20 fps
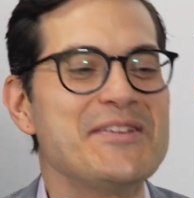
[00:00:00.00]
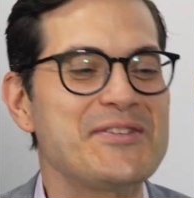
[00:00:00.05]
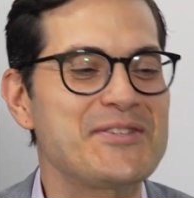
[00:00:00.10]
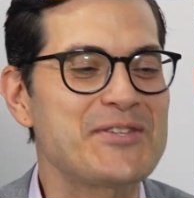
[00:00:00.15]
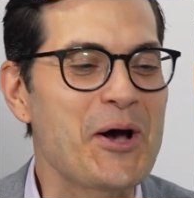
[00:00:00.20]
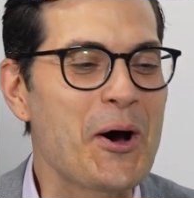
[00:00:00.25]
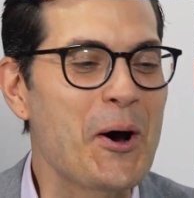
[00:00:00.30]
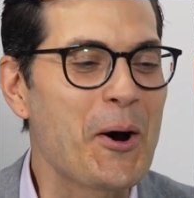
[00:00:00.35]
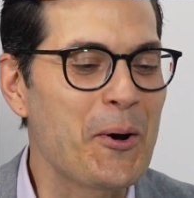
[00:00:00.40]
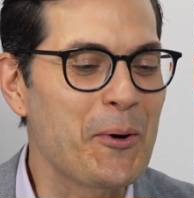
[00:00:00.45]

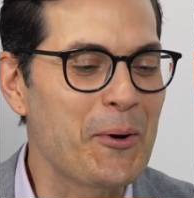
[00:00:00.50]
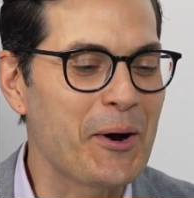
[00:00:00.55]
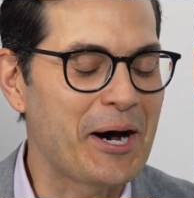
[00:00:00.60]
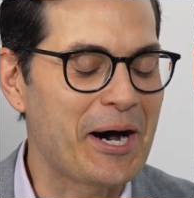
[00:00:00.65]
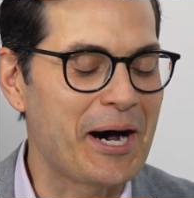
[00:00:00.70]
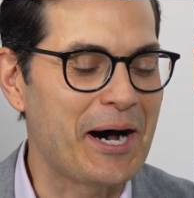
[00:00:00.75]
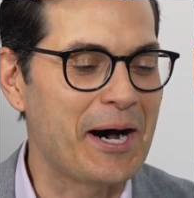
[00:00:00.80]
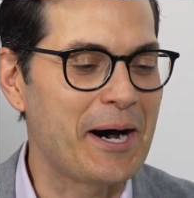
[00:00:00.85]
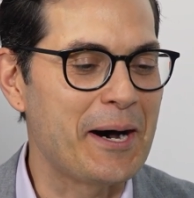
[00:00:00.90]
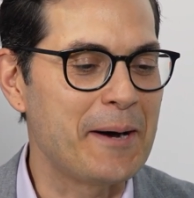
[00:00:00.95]
So,
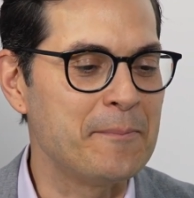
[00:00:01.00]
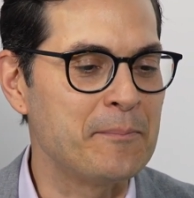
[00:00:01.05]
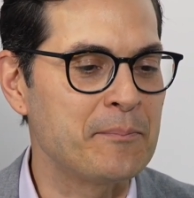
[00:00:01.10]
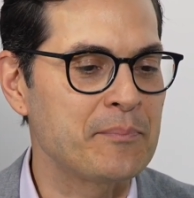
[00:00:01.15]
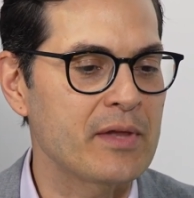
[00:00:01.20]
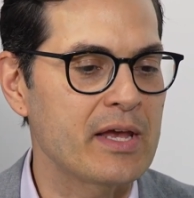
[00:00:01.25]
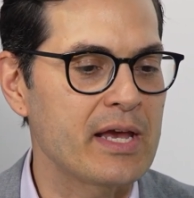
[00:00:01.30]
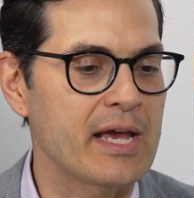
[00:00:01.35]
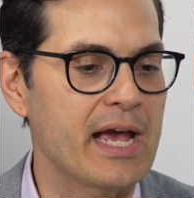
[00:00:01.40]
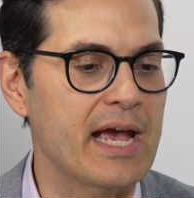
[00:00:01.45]

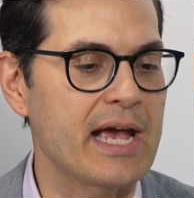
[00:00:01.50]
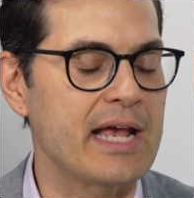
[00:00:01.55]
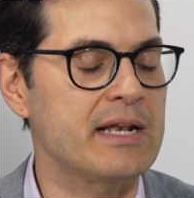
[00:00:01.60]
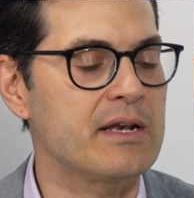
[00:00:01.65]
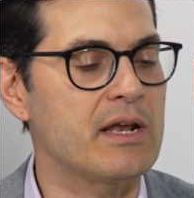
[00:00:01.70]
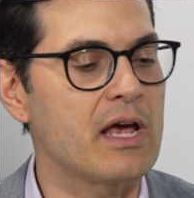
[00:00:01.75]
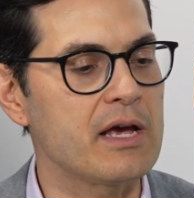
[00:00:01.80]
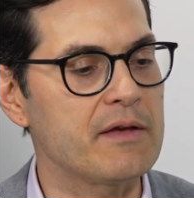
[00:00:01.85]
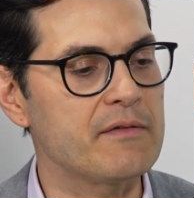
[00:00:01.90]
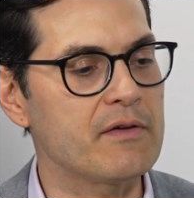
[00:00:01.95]

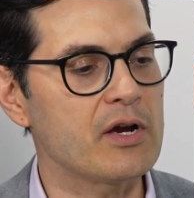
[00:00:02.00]
and